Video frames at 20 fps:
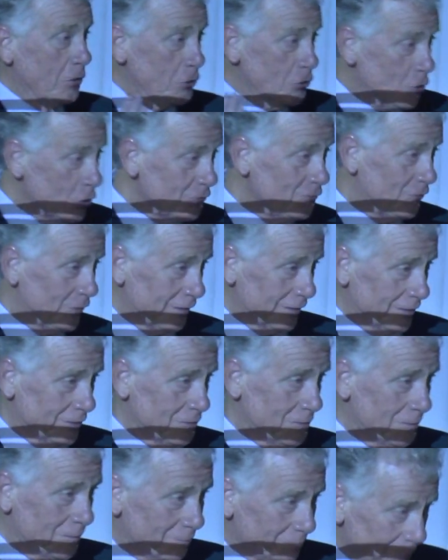good feeling.
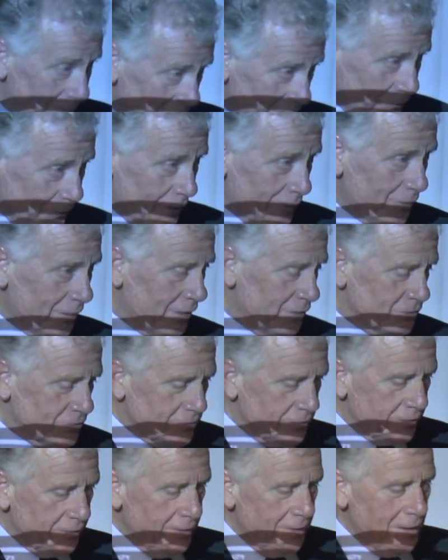Yes. That's
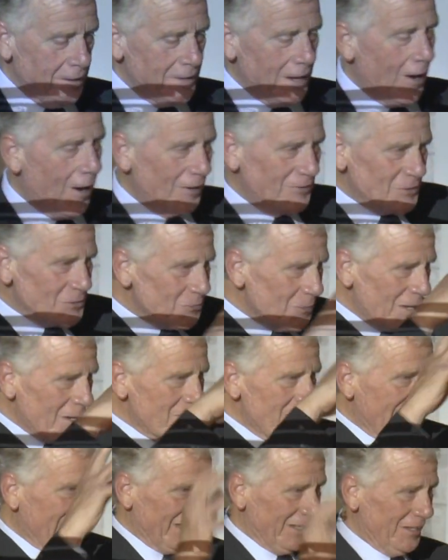the. Now, I just want
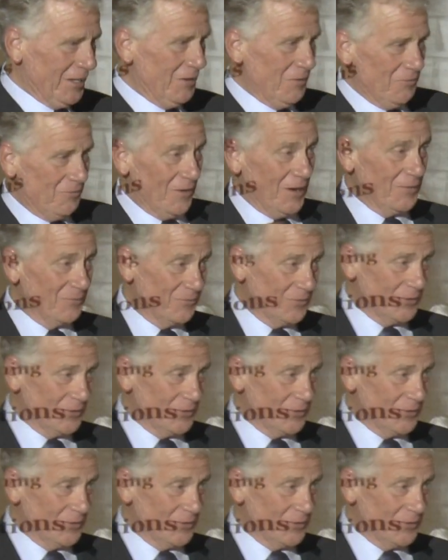to make a little fun